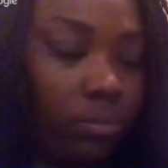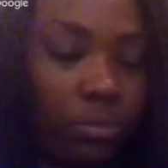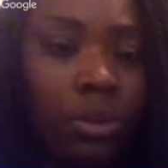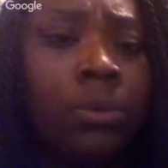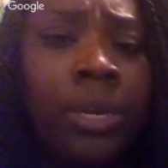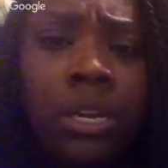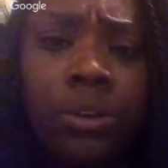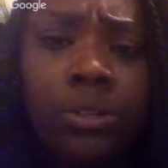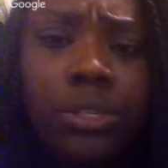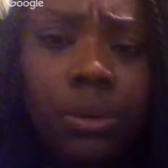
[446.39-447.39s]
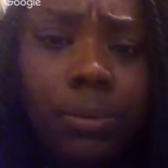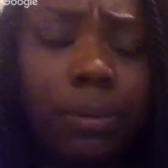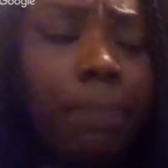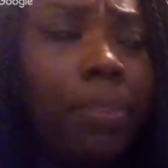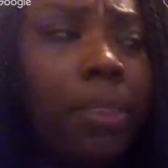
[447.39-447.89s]
We can use either one.
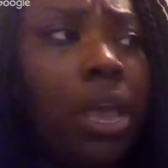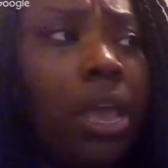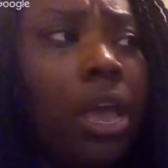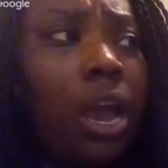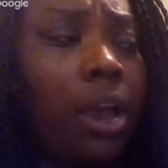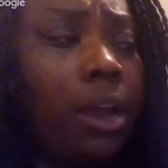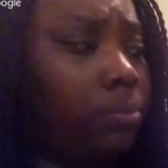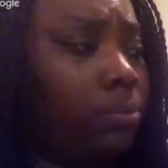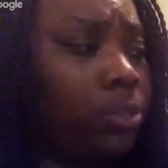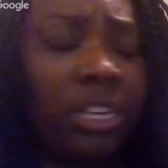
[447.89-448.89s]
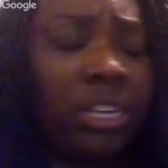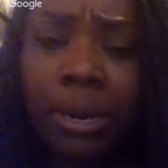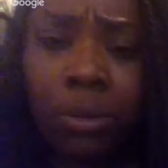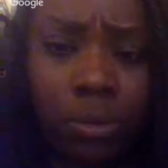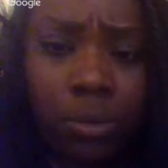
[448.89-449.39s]
So is everybody
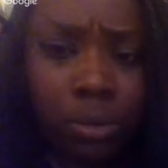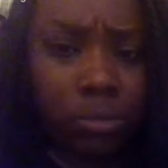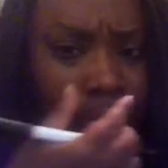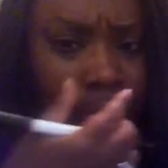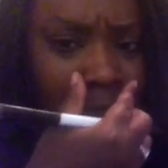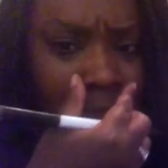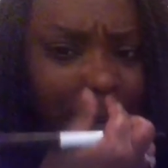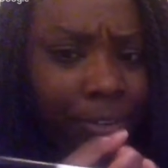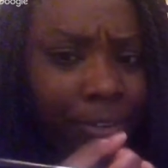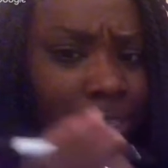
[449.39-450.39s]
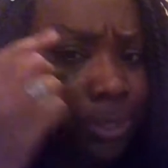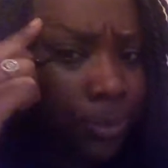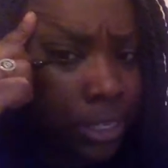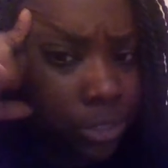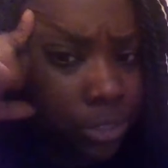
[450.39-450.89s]
cool with the difference between
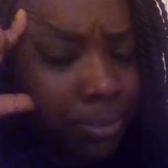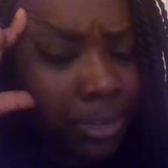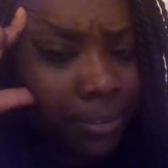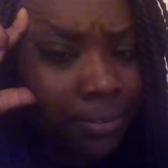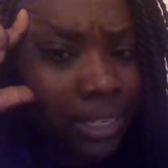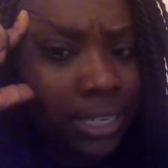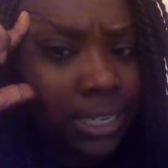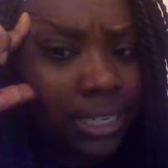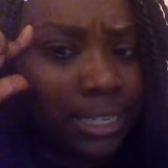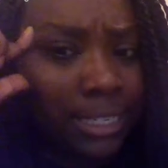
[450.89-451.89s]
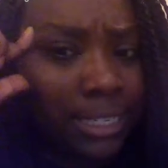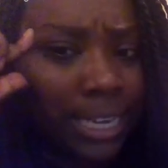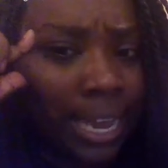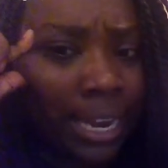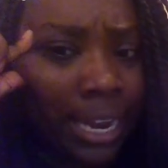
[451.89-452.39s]
descriptive statistics and
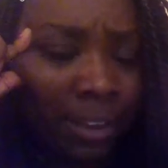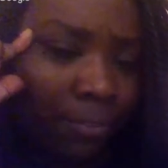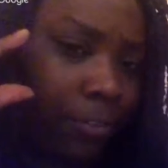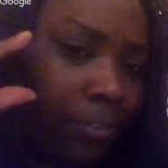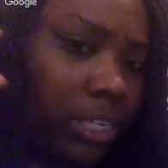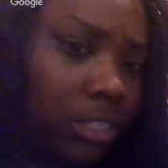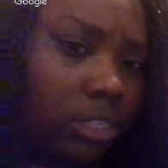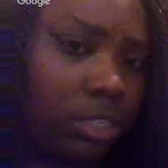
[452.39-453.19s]
inference?